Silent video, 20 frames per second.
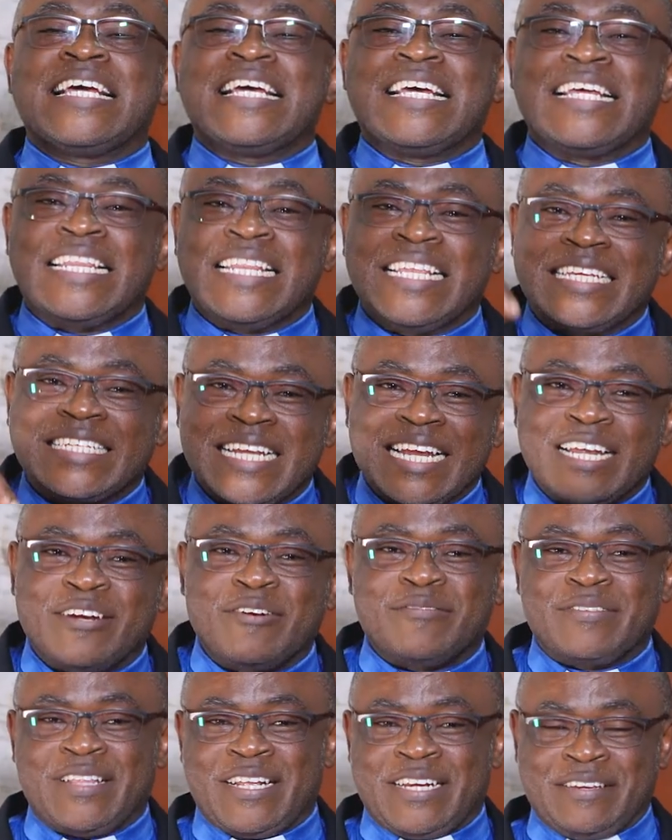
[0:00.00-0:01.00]
in this land
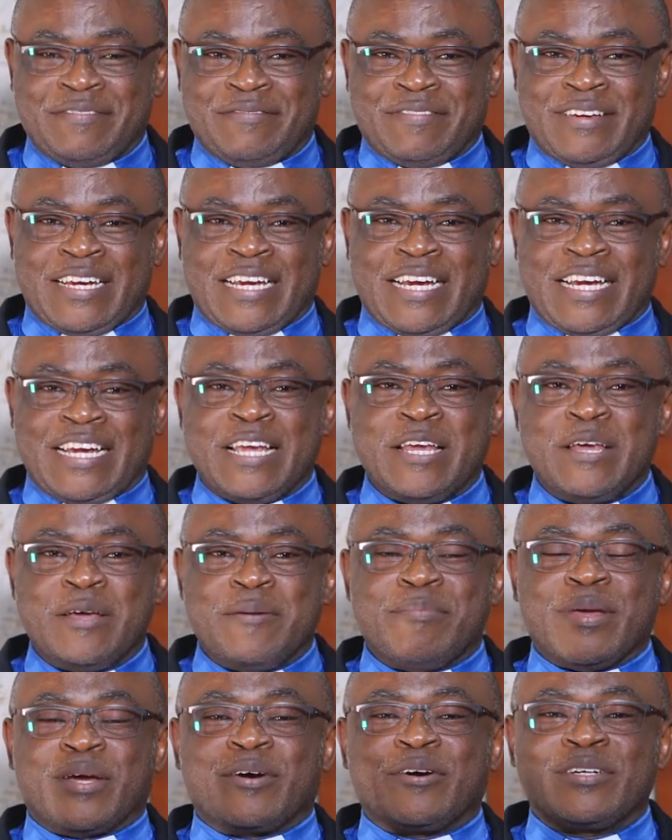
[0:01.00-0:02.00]
of the living,
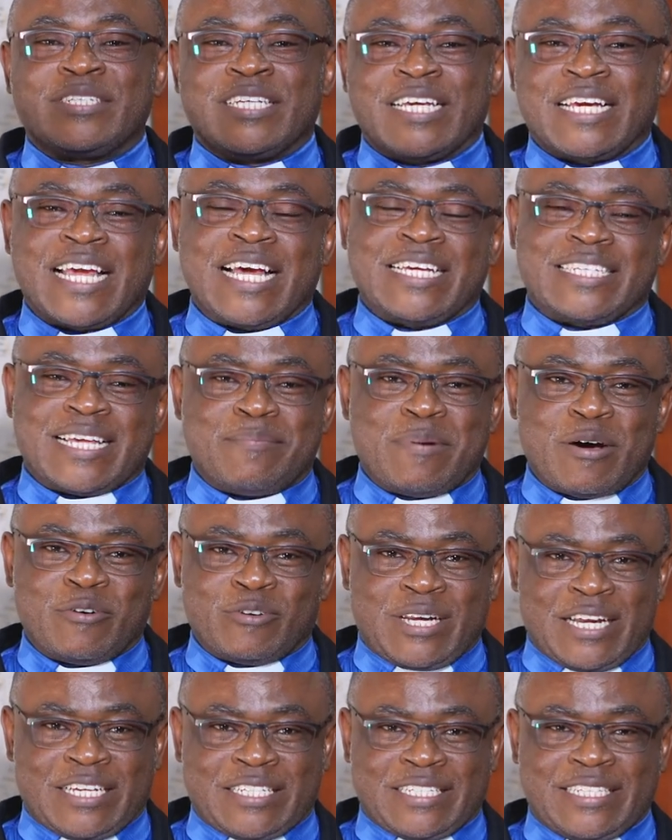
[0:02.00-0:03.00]
because He cares
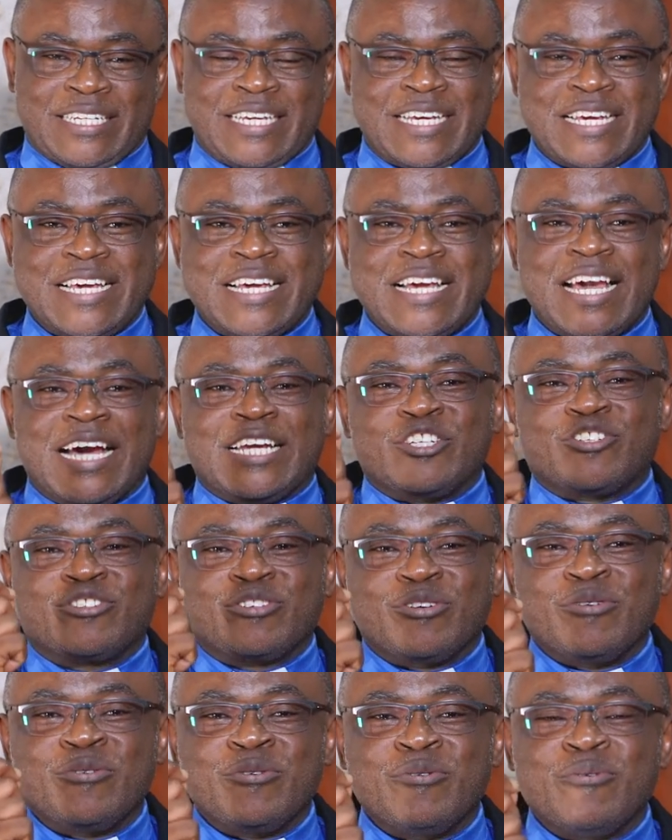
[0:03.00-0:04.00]
about us. And
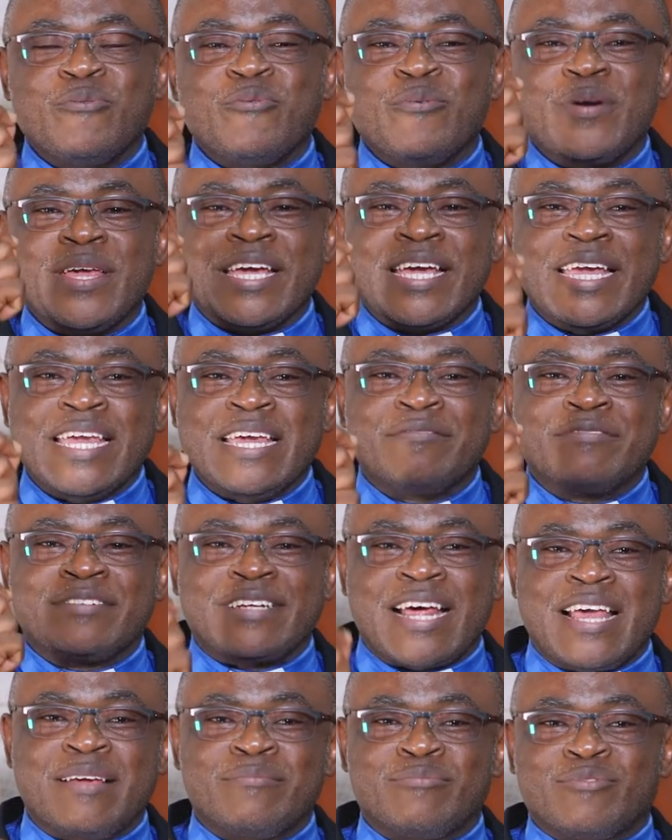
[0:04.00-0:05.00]
so we give
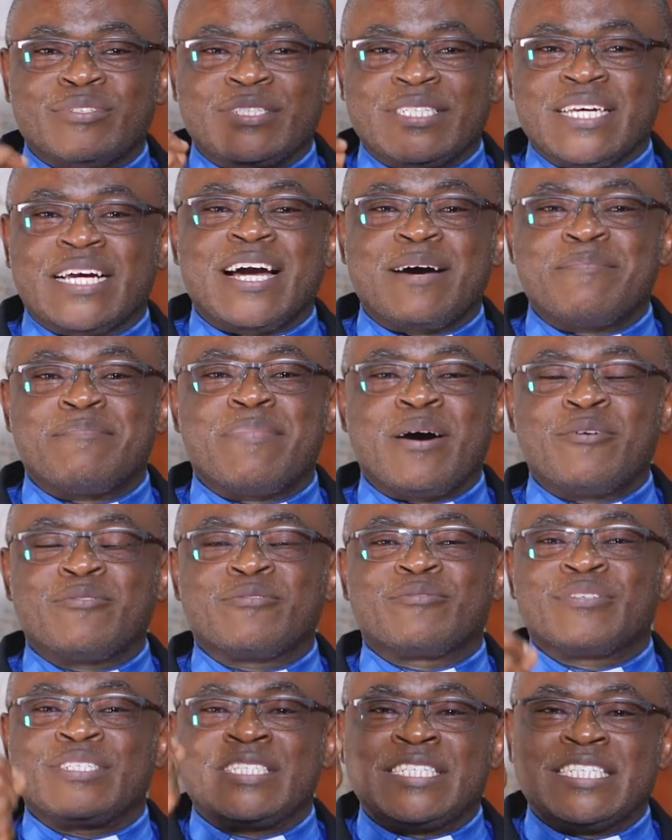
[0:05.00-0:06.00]
time to think
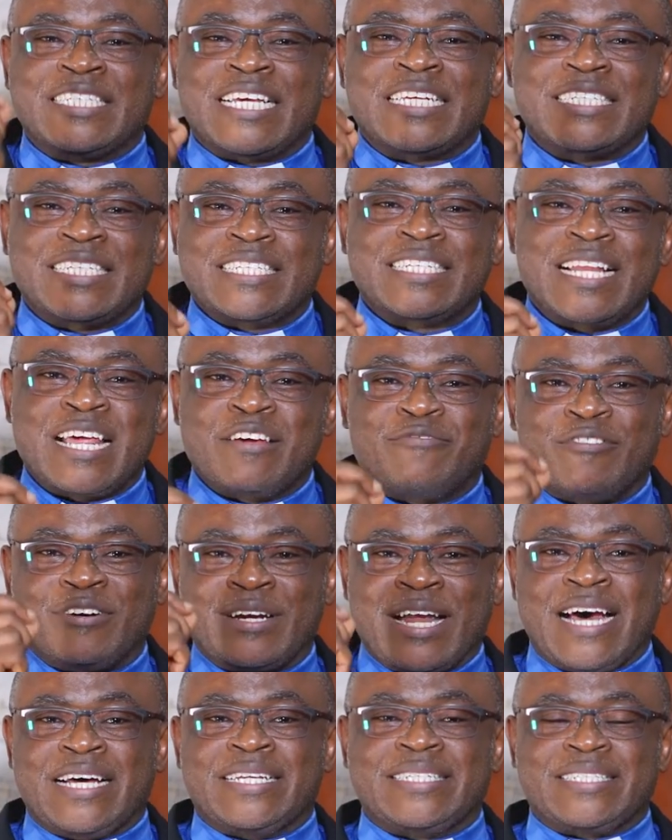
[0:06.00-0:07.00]
about Jesus' life
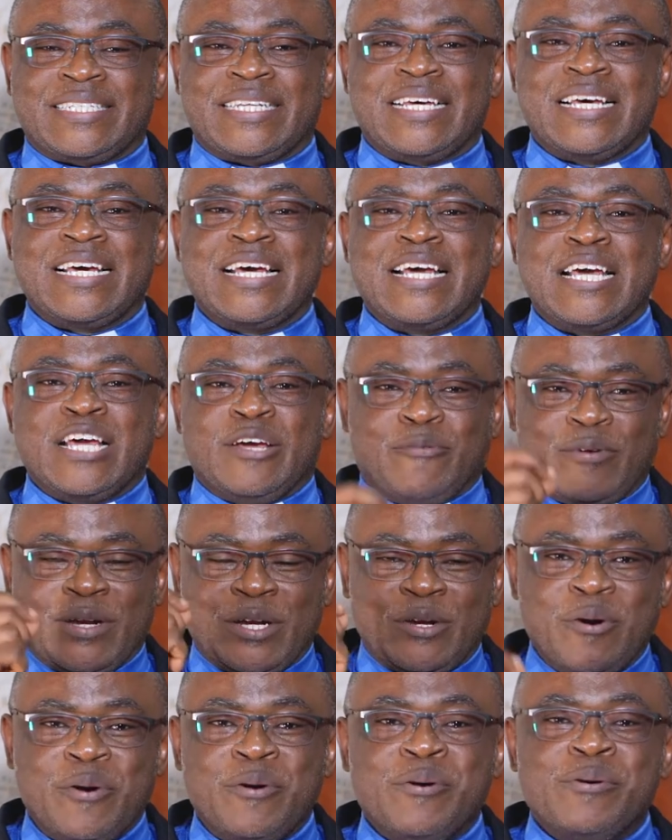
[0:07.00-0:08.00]
on earth. We
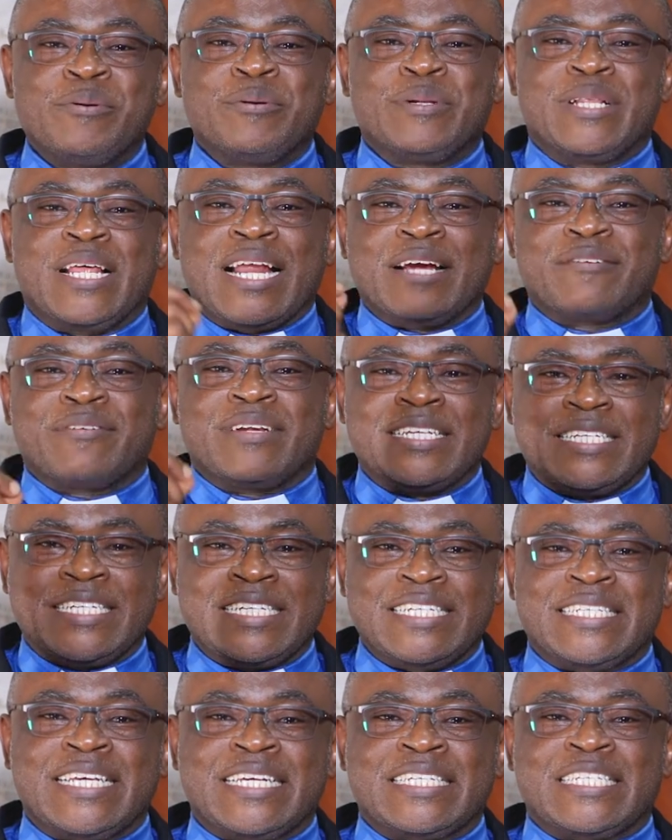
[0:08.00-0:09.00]
know that actually
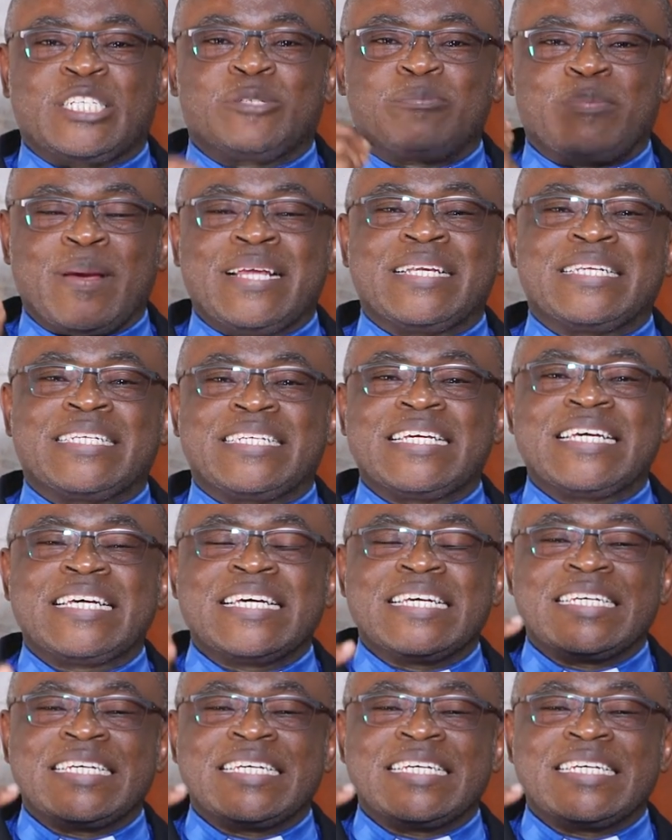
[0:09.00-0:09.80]
Jesus spent